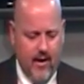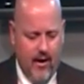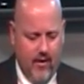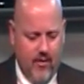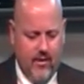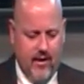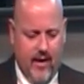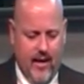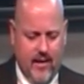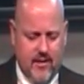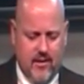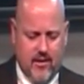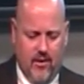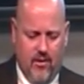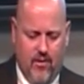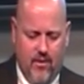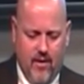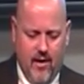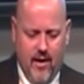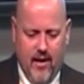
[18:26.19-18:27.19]
Okay,
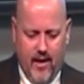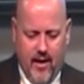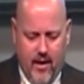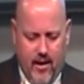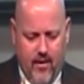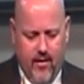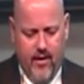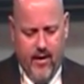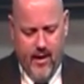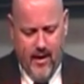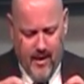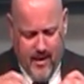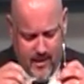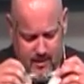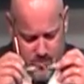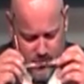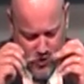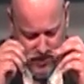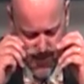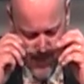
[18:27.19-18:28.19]
so here it
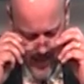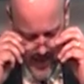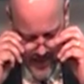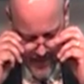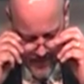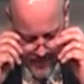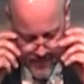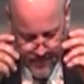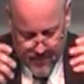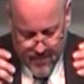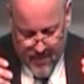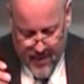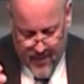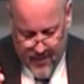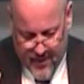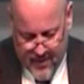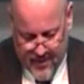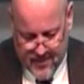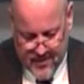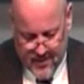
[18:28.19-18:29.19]
is. We got
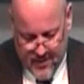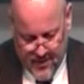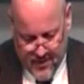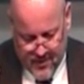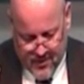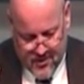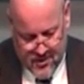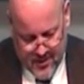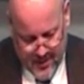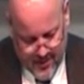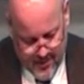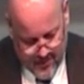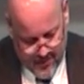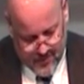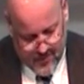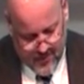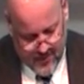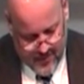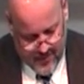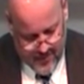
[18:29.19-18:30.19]
these little
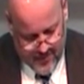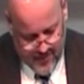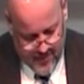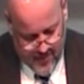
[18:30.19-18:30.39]
children.